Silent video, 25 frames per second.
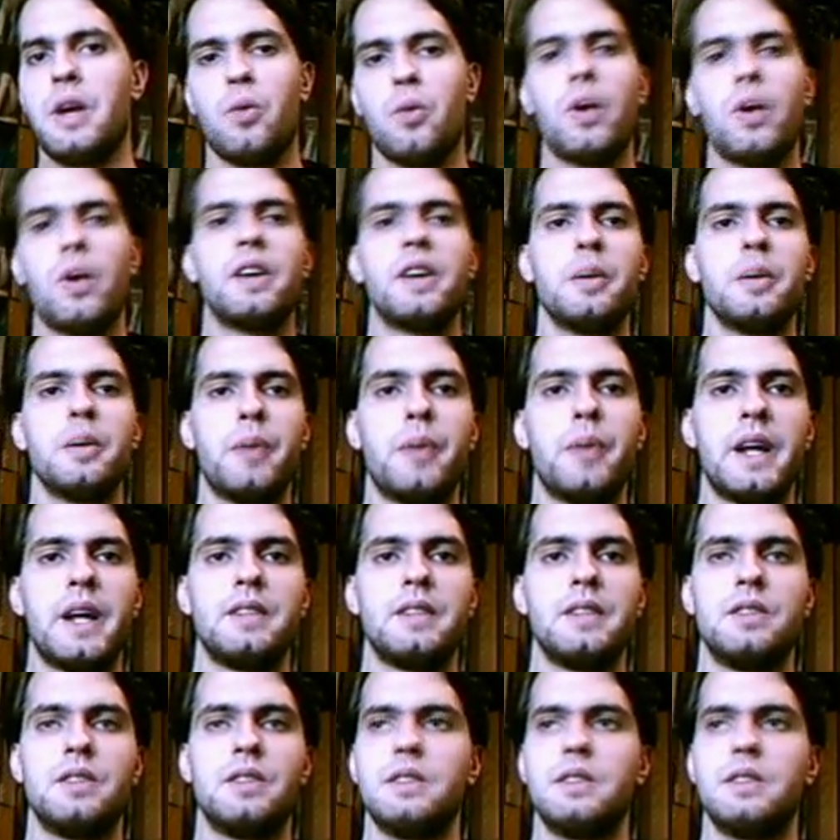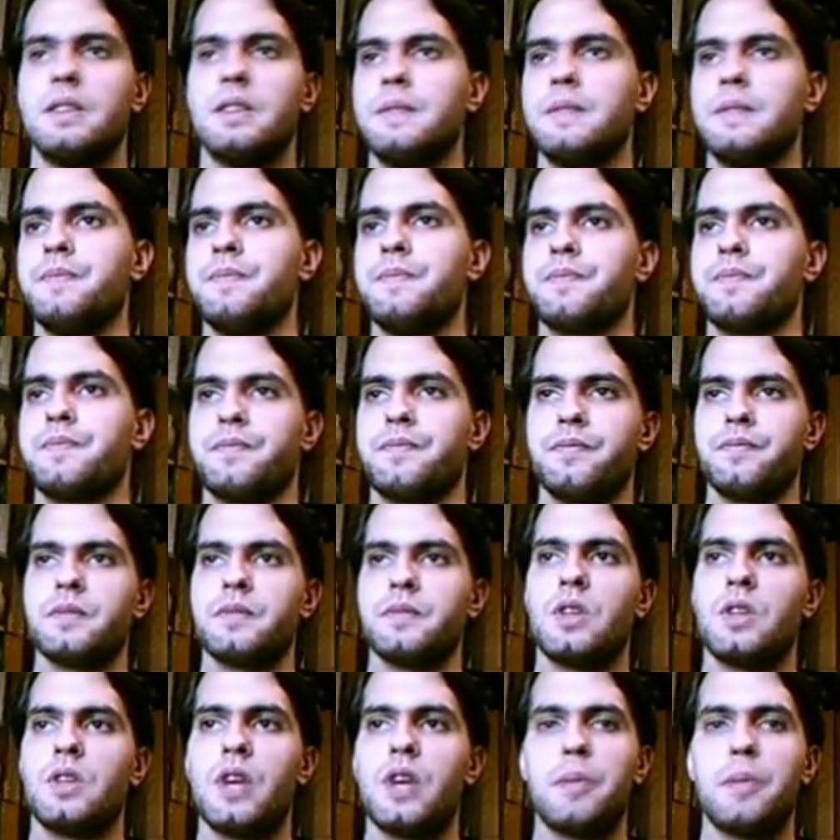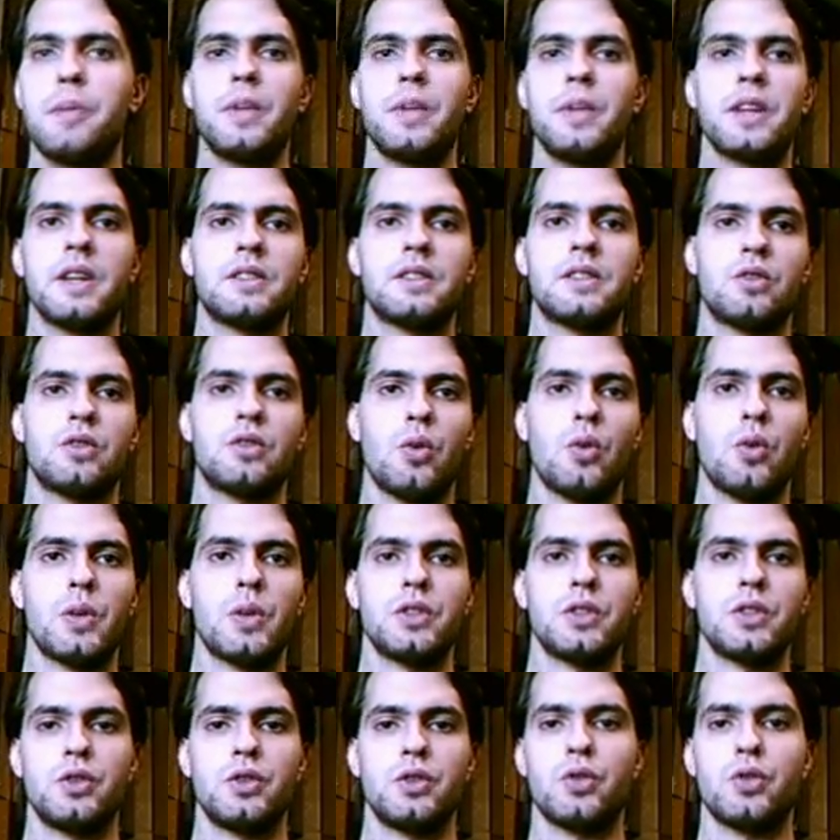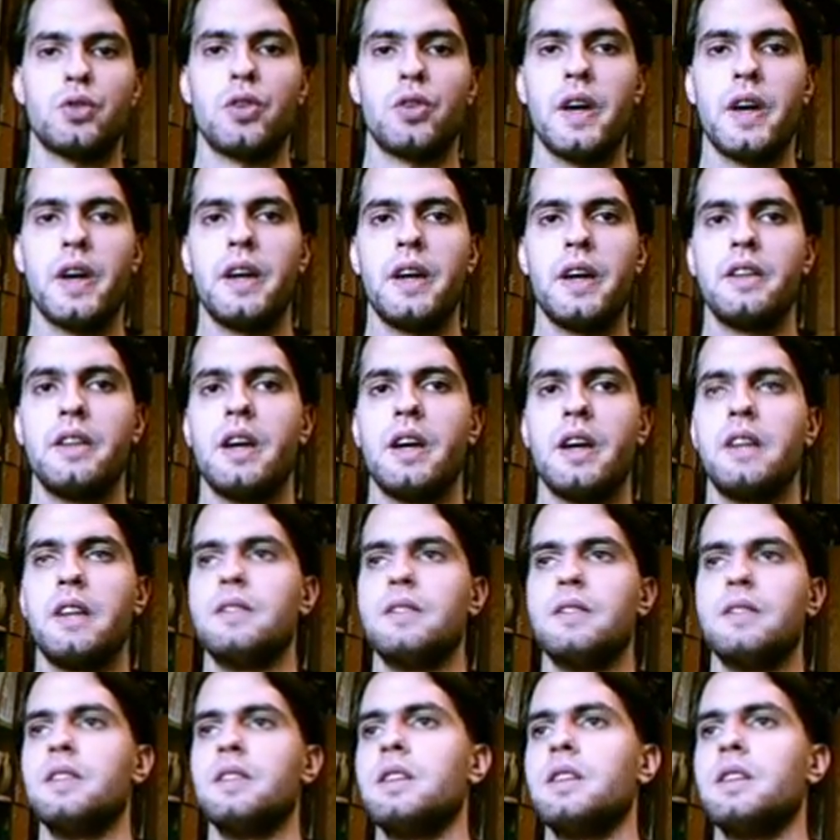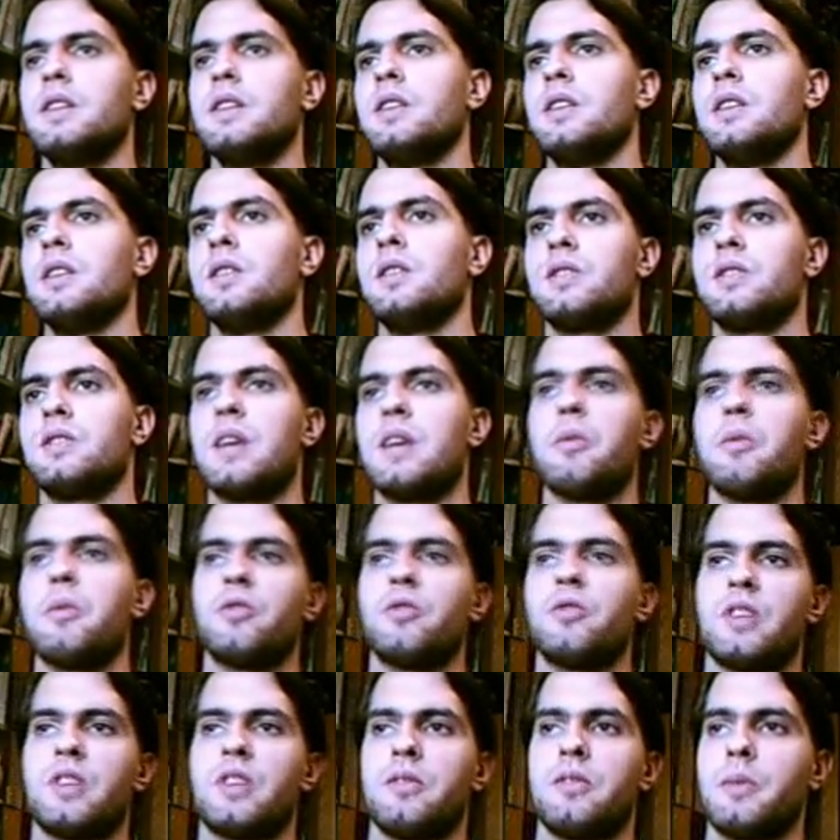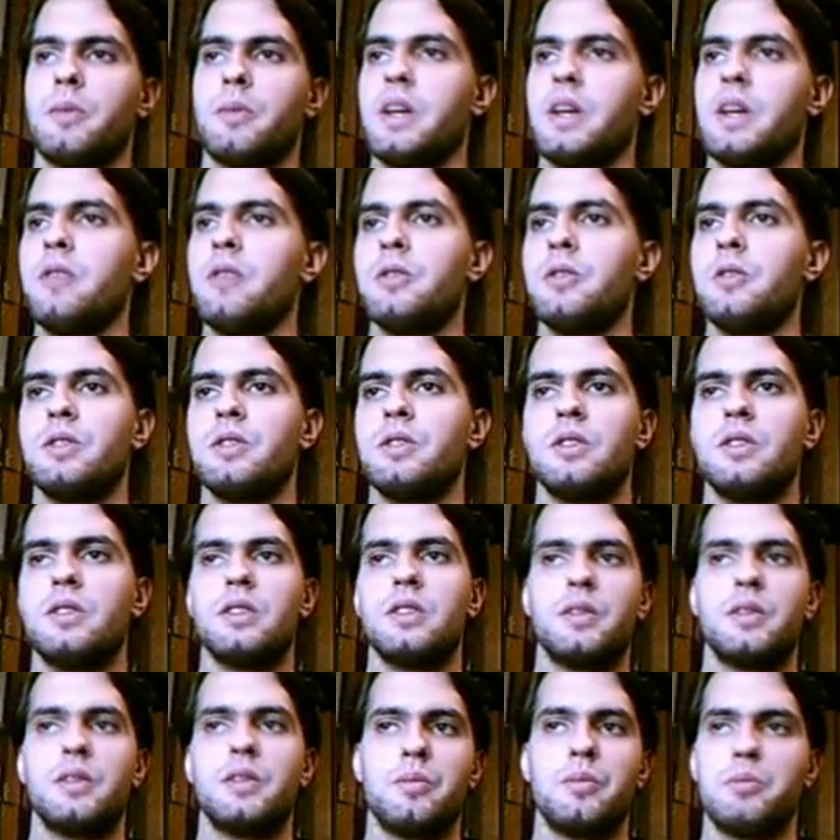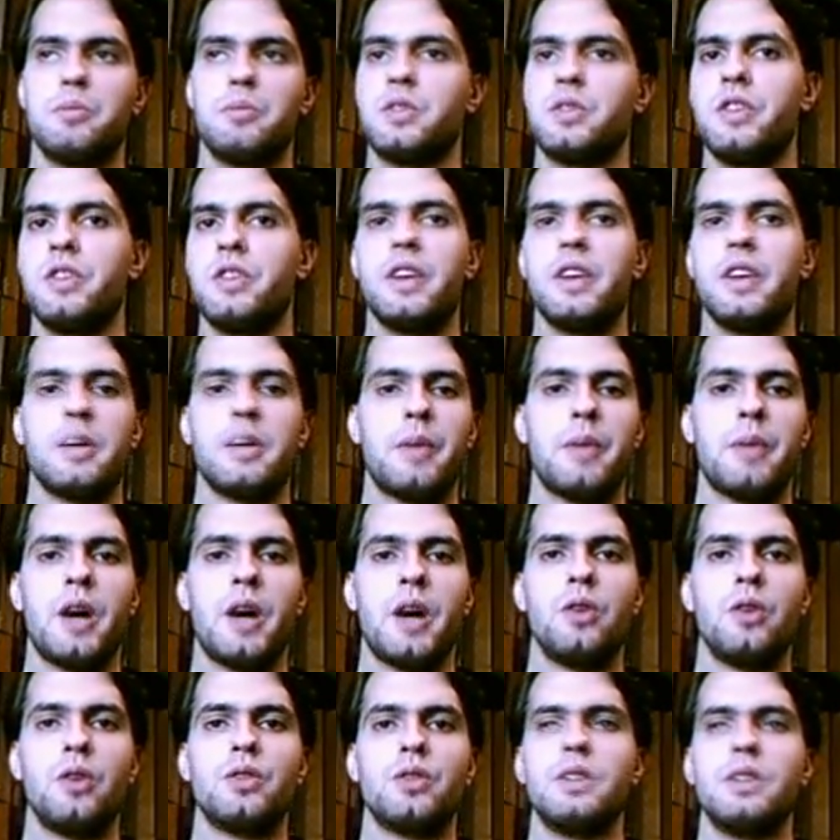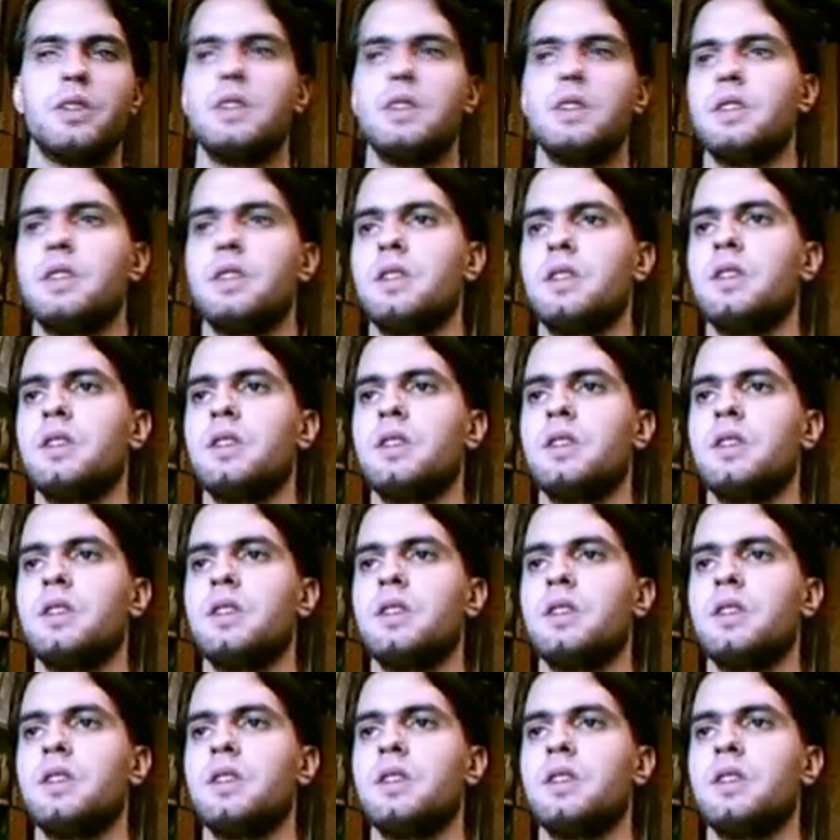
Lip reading: make very bad replics towards Ukraine, and some of them even think about